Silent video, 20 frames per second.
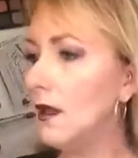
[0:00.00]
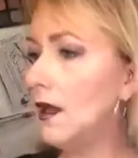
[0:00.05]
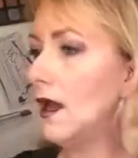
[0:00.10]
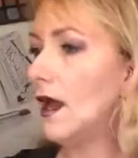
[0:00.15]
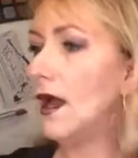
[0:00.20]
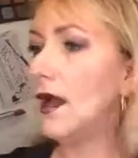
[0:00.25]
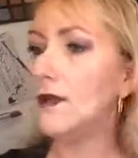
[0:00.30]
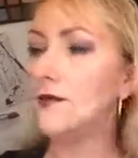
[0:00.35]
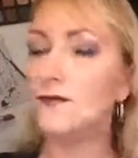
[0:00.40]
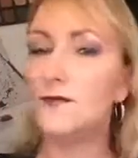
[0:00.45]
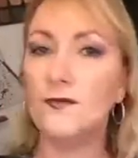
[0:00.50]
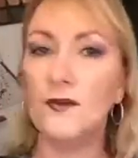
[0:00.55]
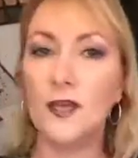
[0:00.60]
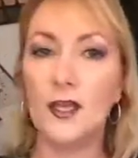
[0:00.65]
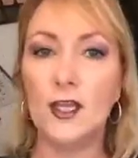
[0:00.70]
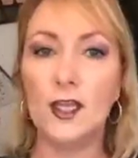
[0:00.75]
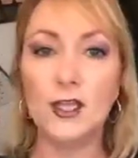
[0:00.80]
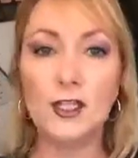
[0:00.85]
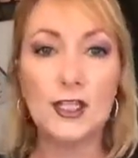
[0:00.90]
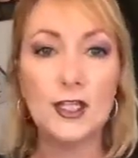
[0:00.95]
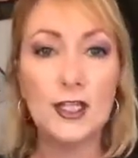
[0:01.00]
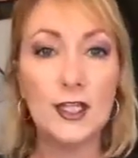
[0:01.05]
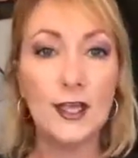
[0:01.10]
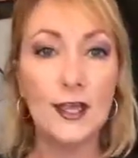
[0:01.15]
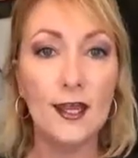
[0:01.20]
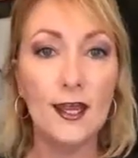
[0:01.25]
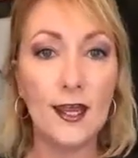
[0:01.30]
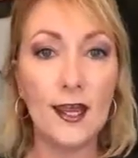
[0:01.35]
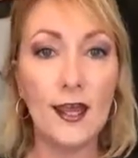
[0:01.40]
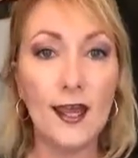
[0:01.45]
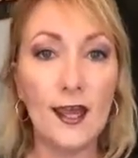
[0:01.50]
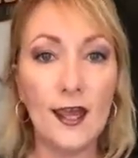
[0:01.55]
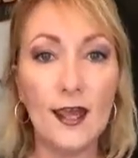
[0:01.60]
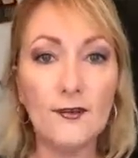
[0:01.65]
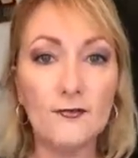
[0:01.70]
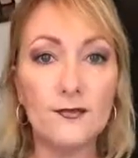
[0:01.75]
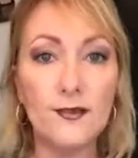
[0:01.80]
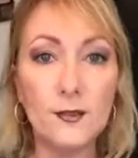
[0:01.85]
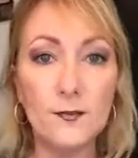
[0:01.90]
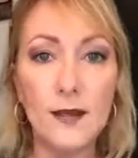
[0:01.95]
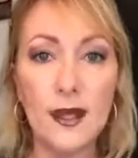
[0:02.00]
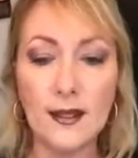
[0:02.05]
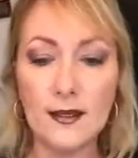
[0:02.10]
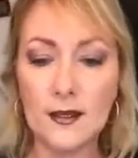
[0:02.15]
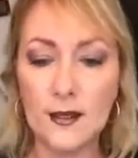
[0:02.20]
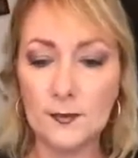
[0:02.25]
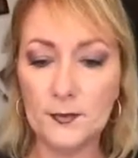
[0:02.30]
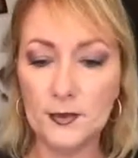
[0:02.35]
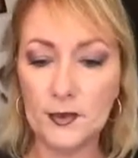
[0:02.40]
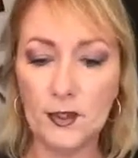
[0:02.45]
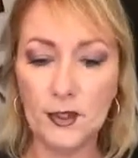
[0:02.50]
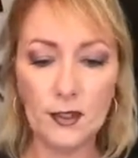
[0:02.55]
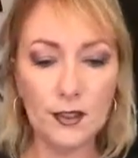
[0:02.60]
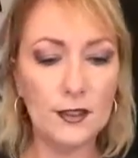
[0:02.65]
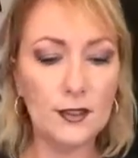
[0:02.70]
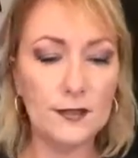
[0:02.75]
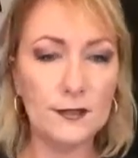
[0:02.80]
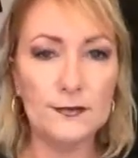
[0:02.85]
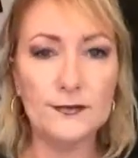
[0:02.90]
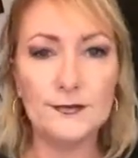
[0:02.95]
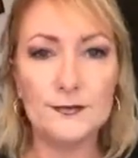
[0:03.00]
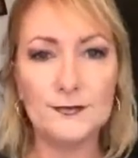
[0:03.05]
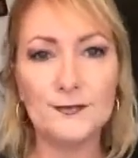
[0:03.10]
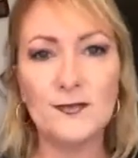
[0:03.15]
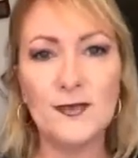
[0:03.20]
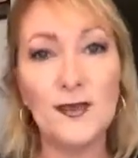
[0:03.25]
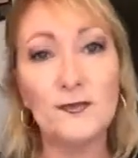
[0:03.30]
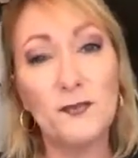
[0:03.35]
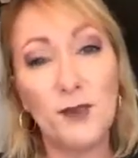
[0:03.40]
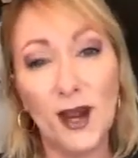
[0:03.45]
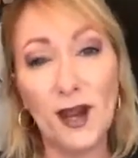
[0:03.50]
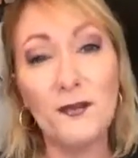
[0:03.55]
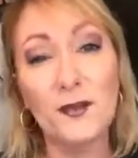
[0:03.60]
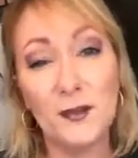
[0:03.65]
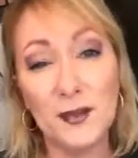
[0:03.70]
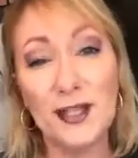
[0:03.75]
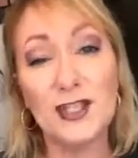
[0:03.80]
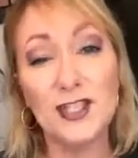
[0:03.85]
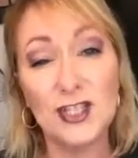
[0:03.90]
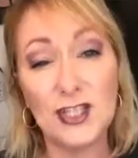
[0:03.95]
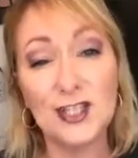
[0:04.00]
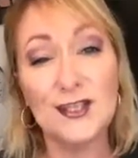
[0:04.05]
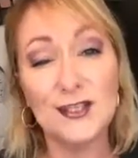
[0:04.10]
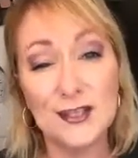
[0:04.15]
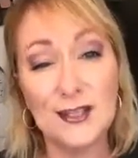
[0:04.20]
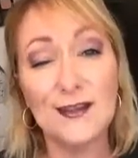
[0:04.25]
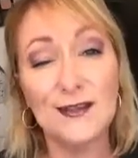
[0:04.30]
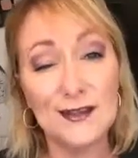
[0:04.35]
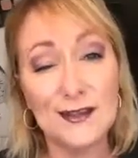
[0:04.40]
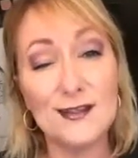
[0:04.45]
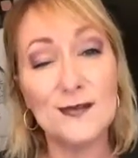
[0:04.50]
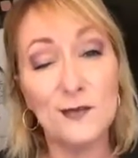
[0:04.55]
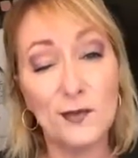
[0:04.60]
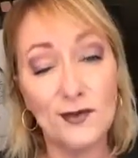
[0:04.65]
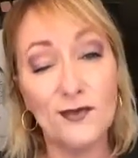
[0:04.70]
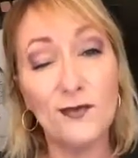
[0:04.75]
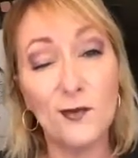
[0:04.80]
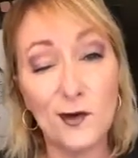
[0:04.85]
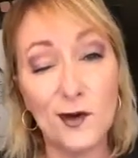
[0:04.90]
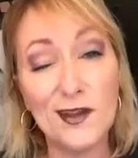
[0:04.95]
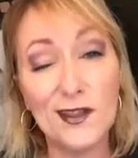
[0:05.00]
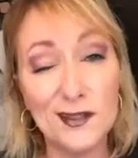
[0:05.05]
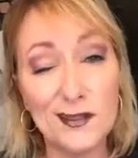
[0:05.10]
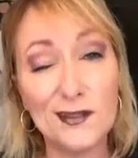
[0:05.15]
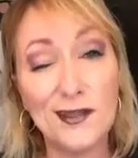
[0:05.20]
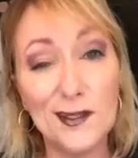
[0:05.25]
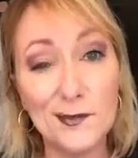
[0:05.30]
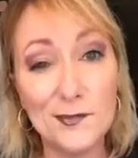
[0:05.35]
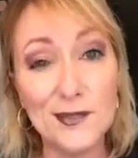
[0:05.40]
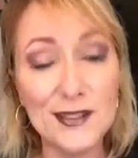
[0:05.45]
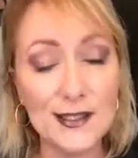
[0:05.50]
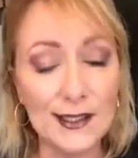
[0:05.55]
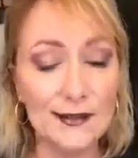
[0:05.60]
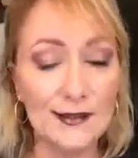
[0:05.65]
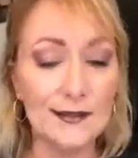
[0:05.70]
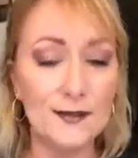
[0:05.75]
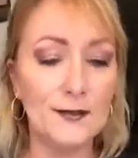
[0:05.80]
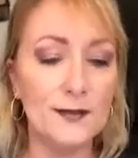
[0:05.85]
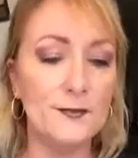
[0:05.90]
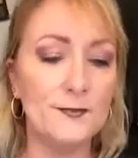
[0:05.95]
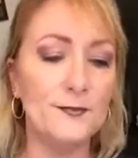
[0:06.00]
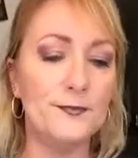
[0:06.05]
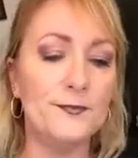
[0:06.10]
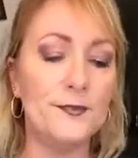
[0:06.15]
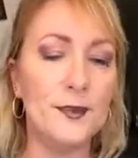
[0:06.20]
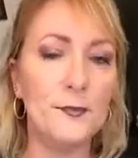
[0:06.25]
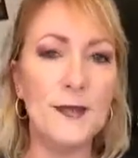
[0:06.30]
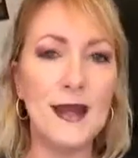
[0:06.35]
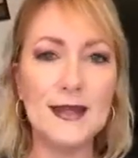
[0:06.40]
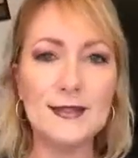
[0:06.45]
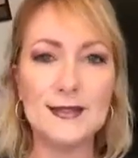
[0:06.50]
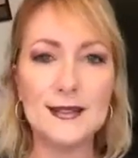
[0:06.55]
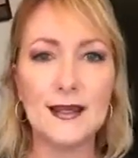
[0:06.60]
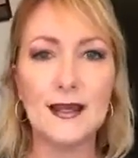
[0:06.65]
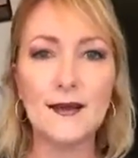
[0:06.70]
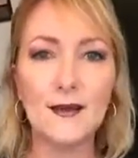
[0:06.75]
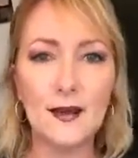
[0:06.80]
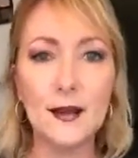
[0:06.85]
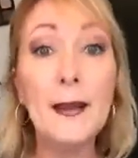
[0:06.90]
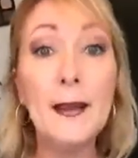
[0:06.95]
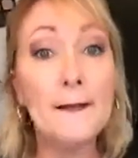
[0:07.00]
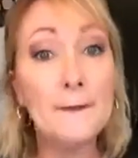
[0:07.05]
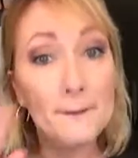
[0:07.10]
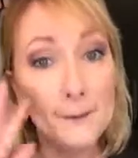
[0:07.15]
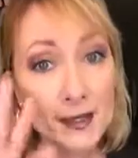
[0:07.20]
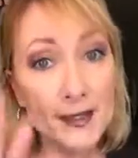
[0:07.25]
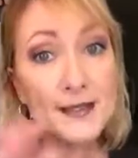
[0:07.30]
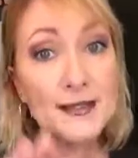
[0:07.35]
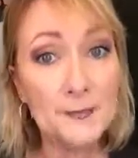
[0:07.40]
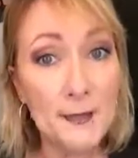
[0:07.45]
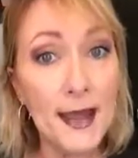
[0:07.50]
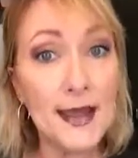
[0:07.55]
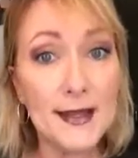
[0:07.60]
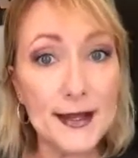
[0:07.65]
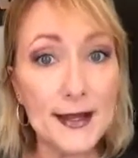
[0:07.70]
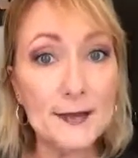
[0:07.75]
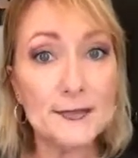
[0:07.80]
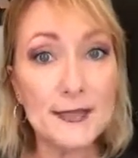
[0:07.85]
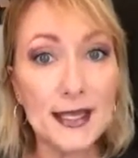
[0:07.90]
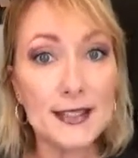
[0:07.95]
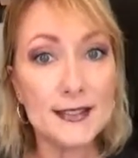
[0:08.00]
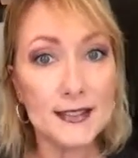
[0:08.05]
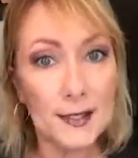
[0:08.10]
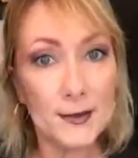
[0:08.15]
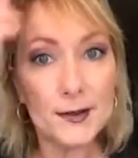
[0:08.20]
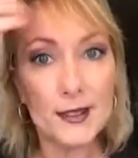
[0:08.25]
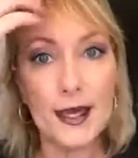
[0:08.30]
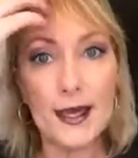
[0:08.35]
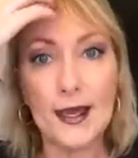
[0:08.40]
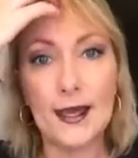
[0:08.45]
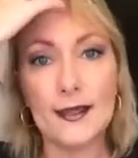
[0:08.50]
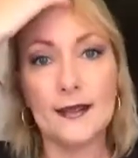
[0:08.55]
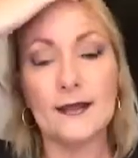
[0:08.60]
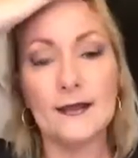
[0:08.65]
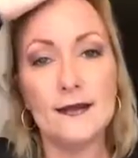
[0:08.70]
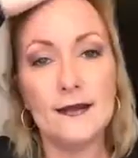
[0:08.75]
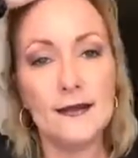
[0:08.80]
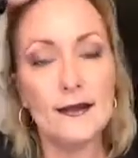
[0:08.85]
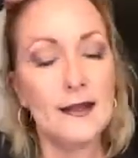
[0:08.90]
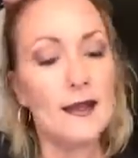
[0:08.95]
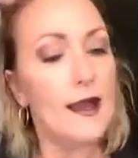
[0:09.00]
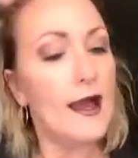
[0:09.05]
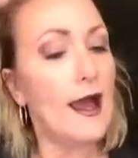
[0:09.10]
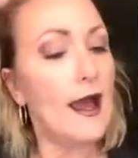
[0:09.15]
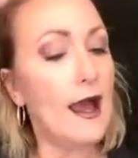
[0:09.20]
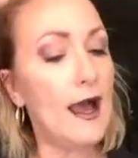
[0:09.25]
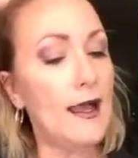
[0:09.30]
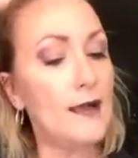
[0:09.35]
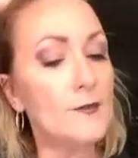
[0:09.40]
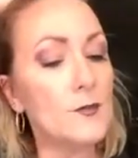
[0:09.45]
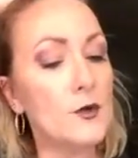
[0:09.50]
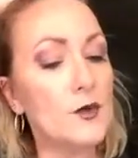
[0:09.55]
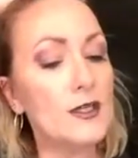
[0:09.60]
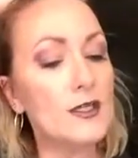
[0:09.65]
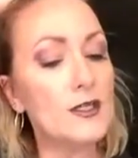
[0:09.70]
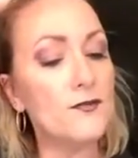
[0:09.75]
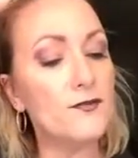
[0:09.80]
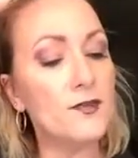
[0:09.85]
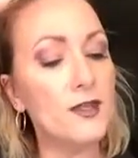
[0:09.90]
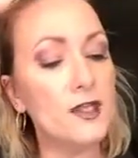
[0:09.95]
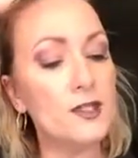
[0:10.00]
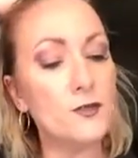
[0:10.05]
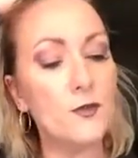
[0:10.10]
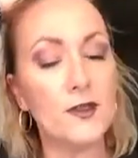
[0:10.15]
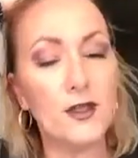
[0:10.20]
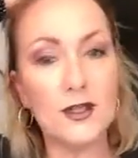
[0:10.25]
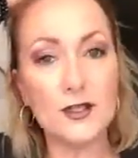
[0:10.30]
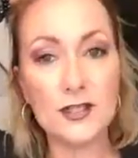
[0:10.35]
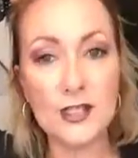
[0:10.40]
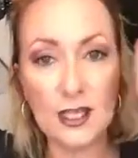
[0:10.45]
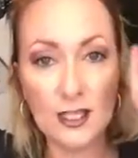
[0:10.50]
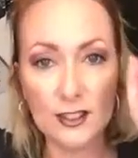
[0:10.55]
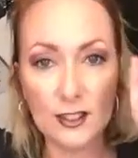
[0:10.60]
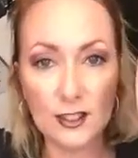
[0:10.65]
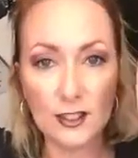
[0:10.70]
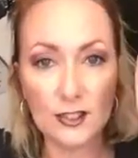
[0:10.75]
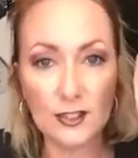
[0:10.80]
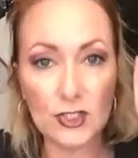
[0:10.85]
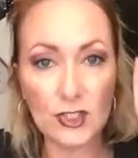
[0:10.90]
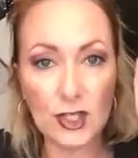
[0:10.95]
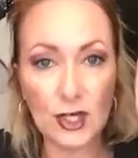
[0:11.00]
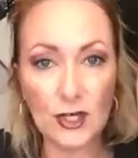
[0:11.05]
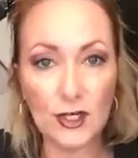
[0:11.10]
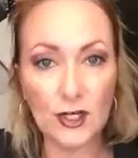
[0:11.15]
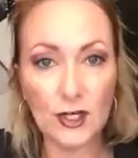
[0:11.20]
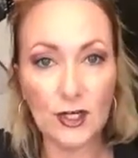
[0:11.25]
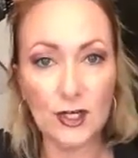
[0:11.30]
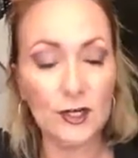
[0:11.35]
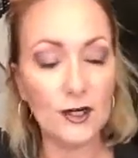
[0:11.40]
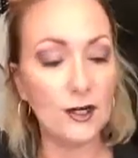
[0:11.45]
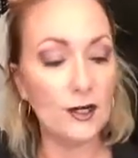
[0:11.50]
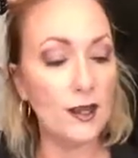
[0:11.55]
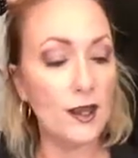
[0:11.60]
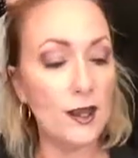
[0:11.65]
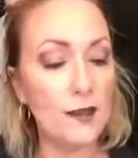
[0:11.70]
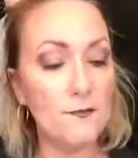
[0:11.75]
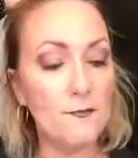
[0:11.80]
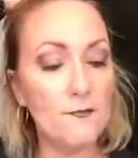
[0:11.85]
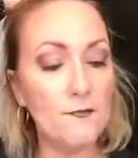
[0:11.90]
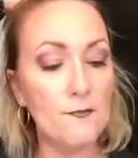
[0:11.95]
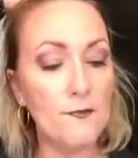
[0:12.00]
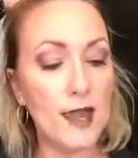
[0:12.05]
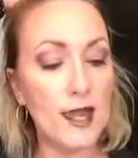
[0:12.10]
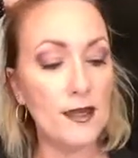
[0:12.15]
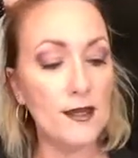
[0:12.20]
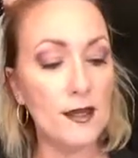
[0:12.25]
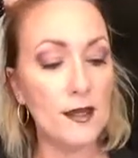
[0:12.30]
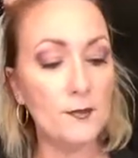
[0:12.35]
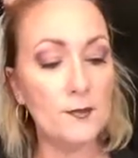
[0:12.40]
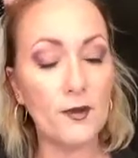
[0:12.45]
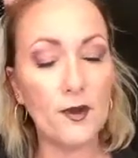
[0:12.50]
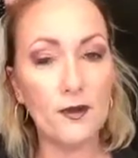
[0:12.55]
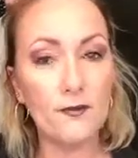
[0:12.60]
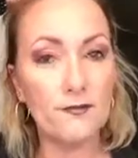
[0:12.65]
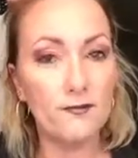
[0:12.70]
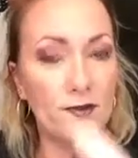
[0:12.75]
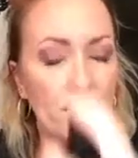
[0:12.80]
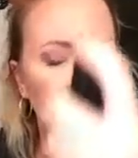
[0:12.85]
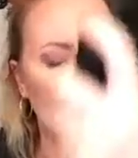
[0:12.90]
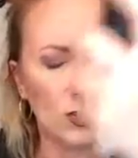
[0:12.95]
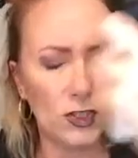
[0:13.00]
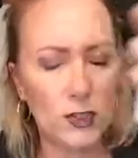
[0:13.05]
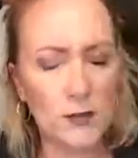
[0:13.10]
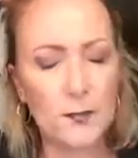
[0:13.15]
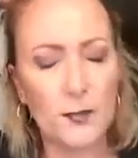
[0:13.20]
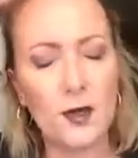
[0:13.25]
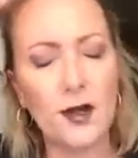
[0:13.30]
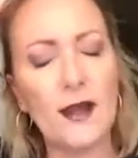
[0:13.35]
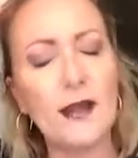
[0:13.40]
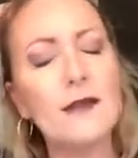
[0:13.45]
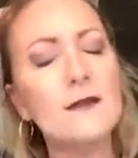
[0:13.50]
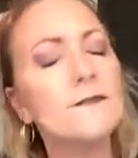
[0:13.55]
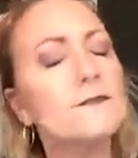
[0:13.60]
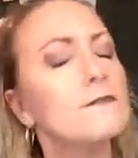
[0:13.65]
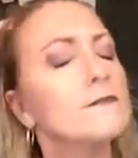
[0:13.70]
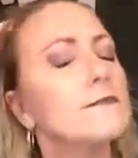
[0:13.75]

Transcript: I finish every makeup look. Probably I should have done this before the lips and the mascara, but it's makeup. That's okay. I'm going to finish with our 10 Years Younger makeup finish spray.